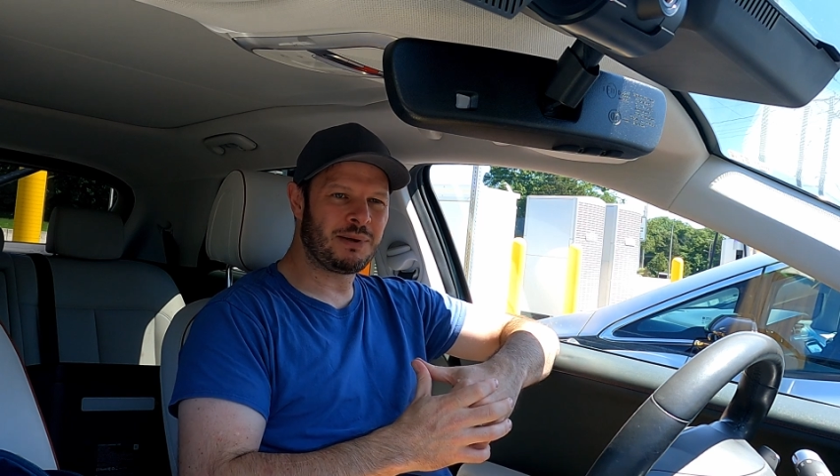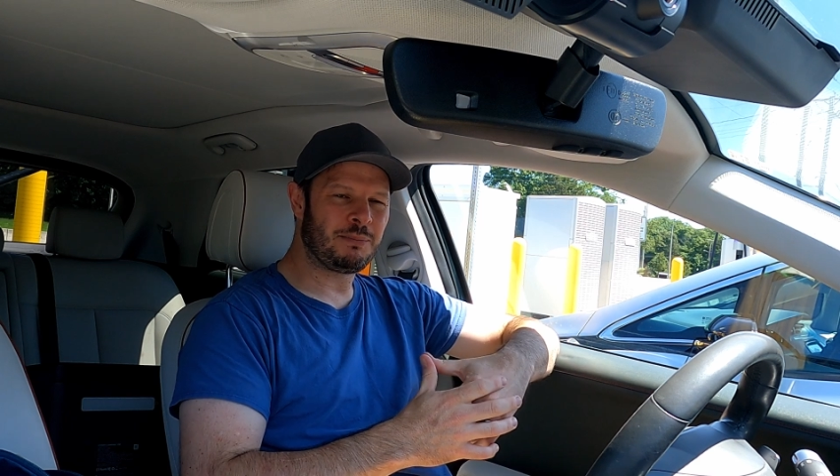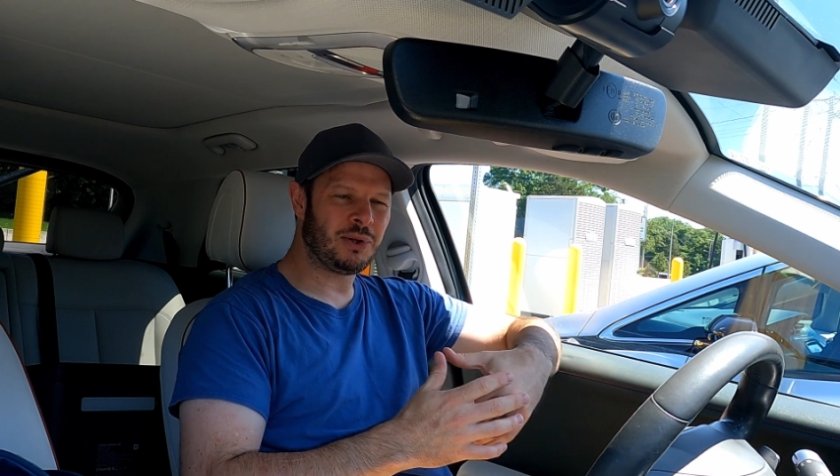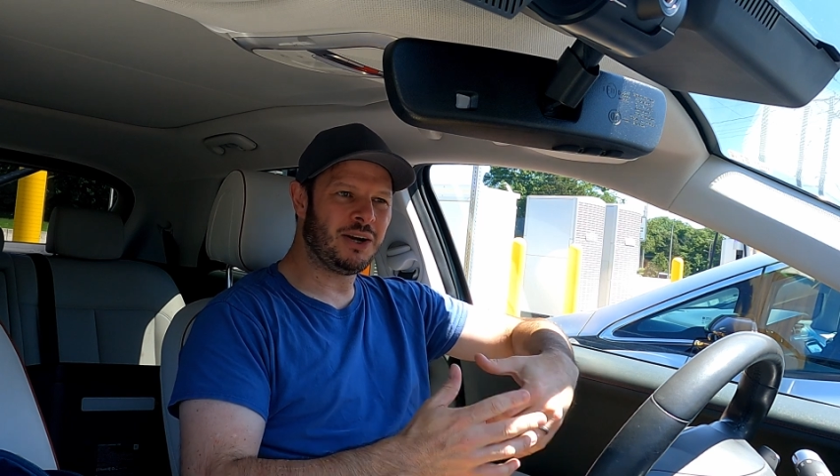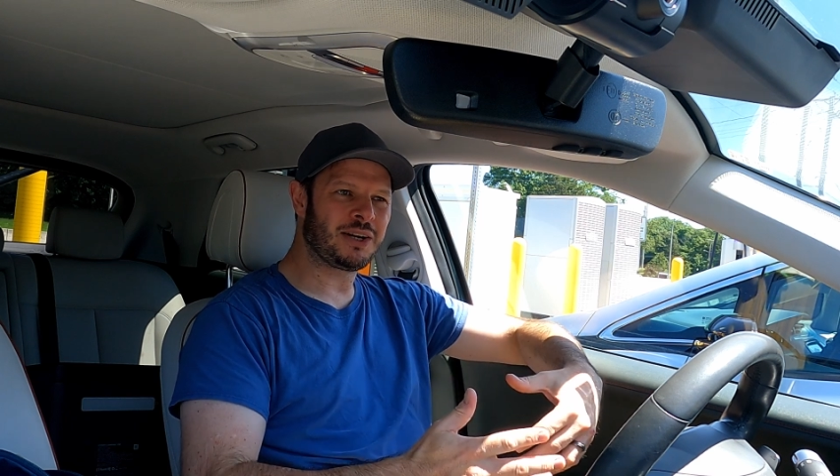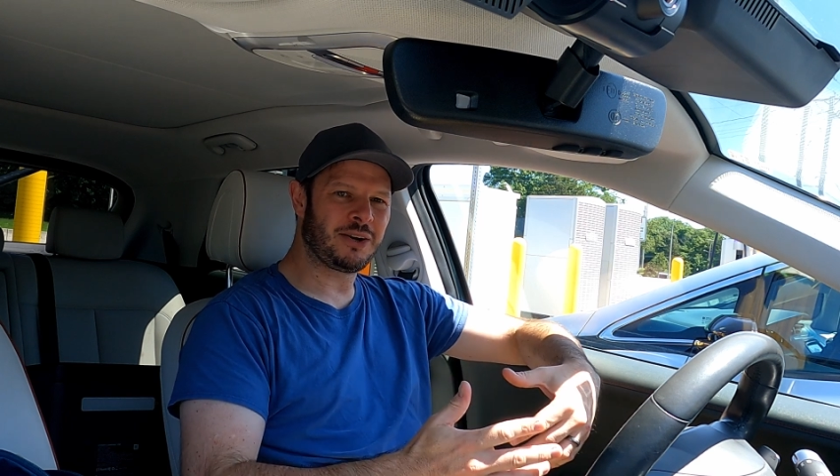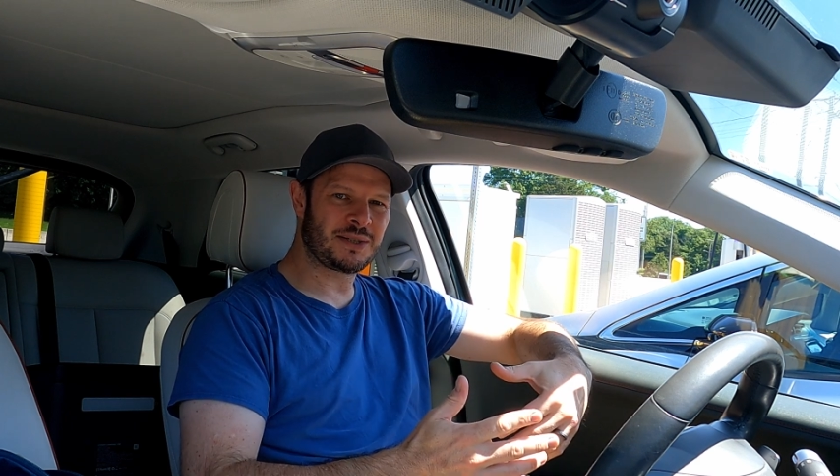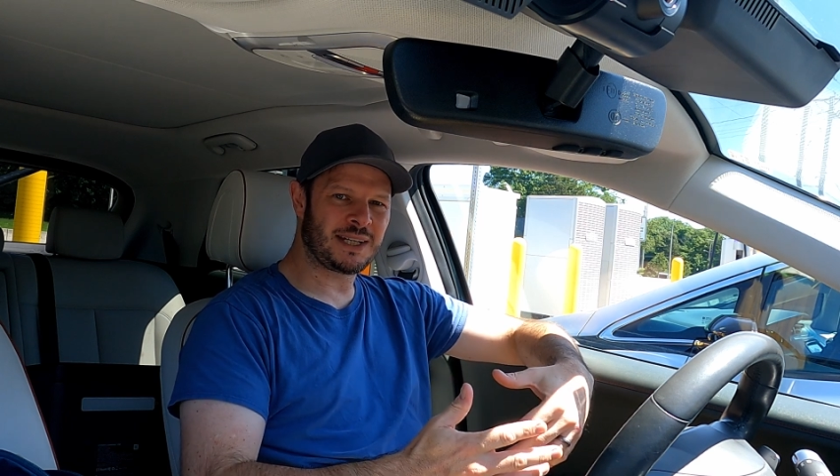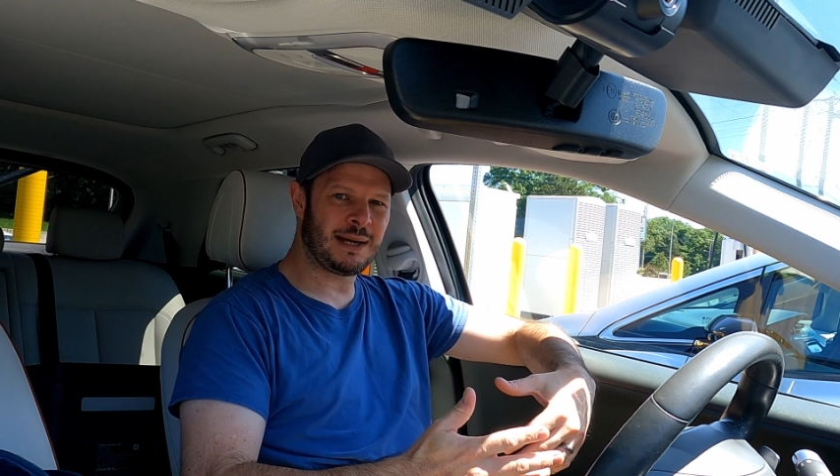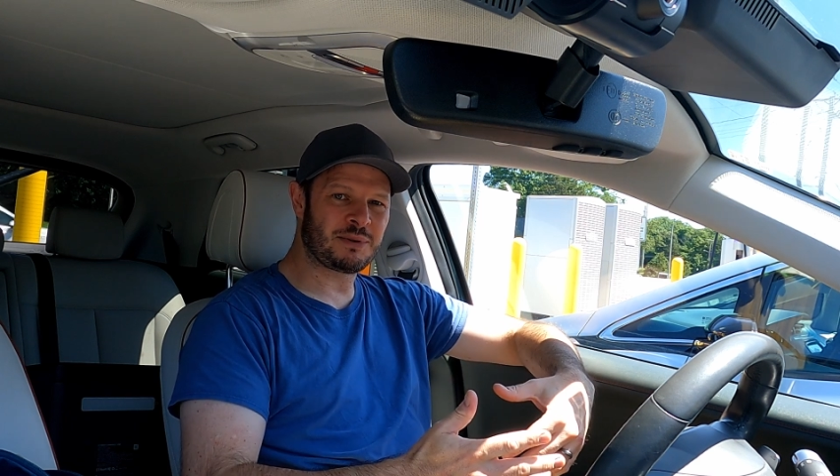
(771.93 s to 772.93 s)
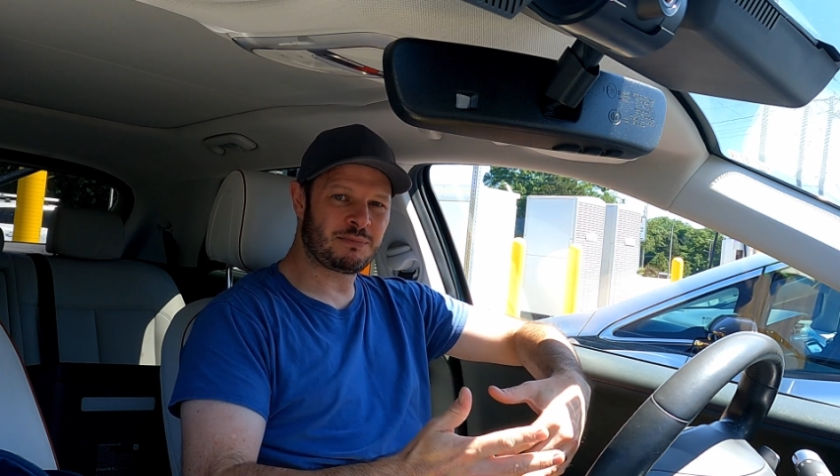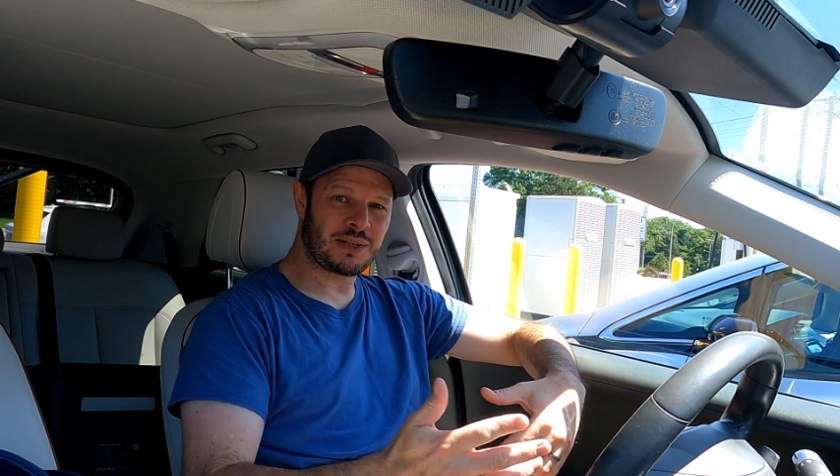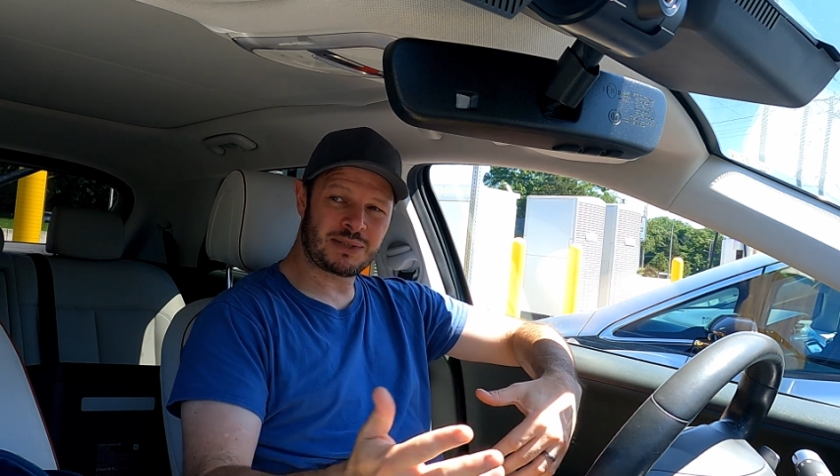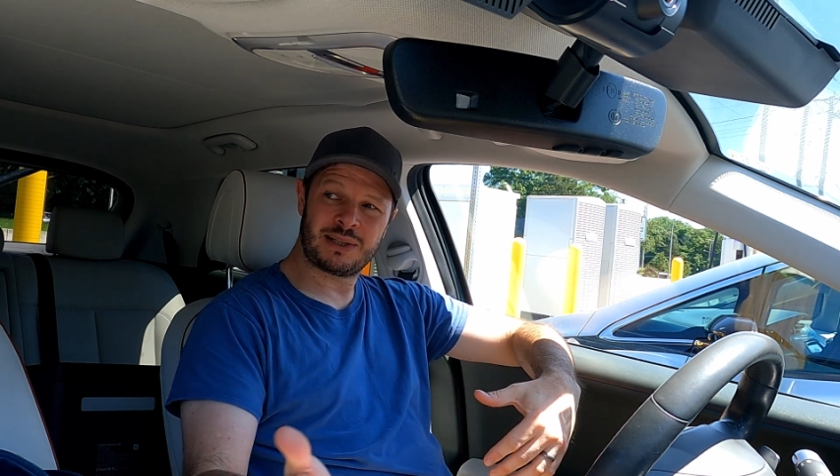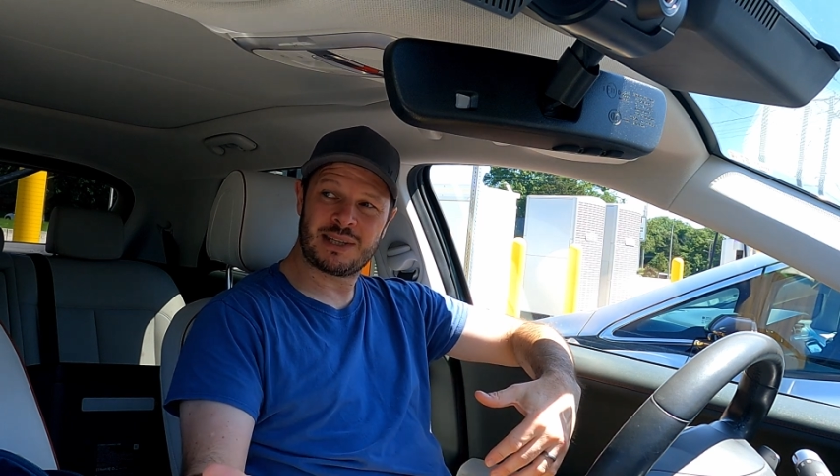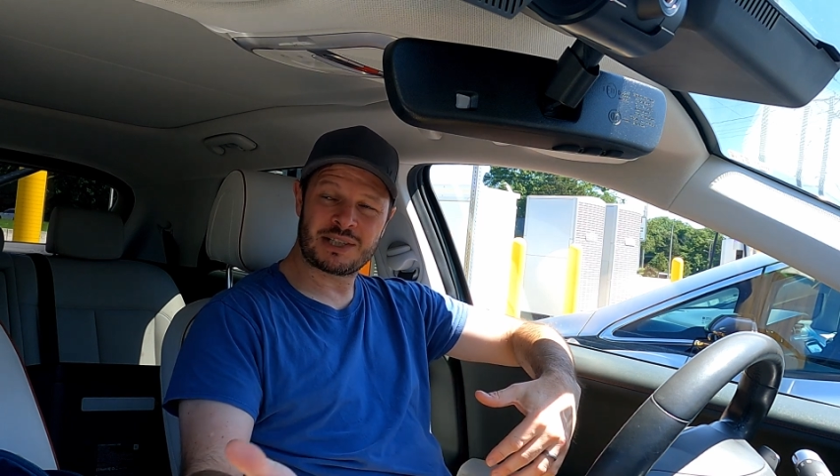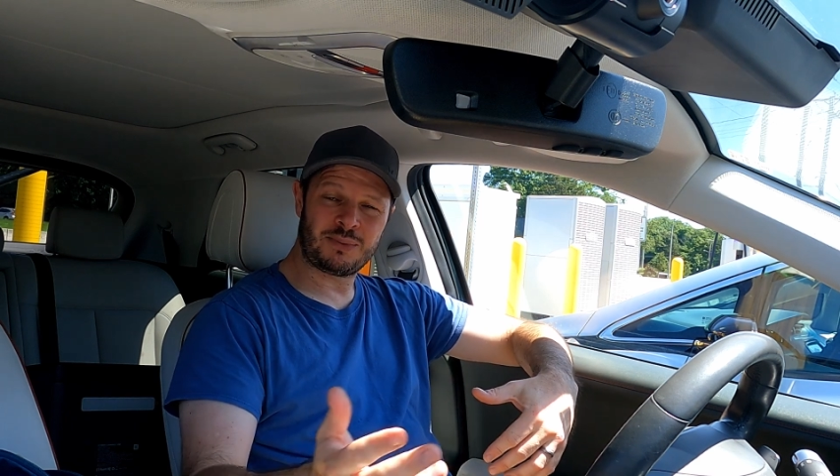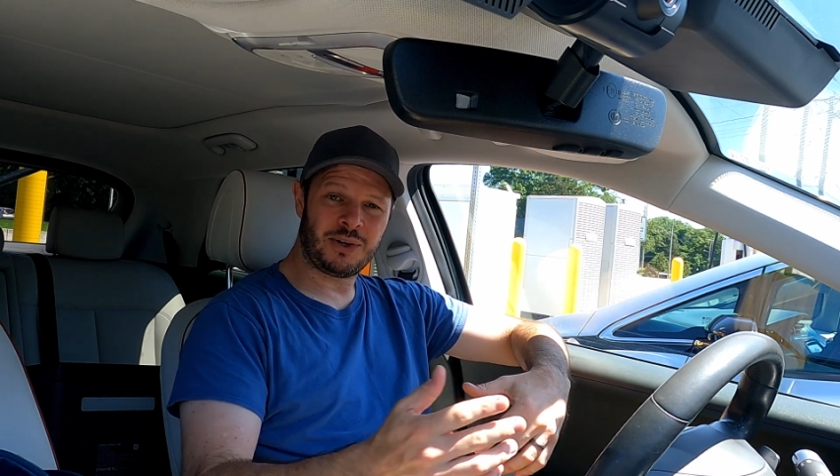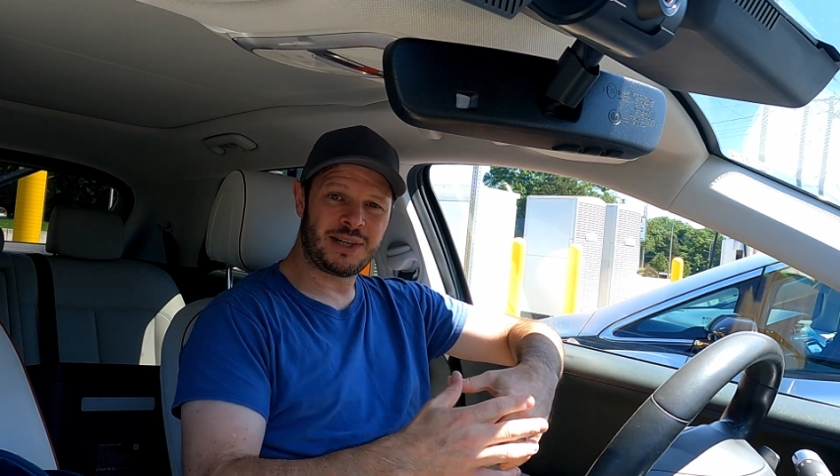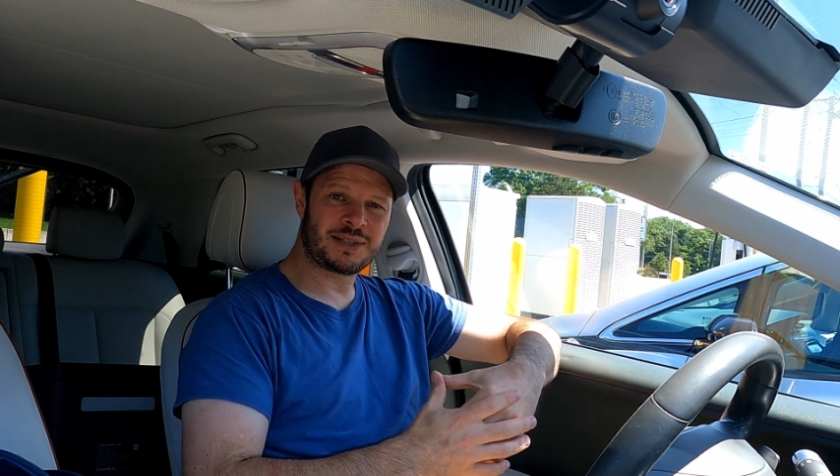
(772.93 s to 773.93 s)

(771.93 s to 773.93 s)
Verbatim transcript: people are going to camp, especially this one.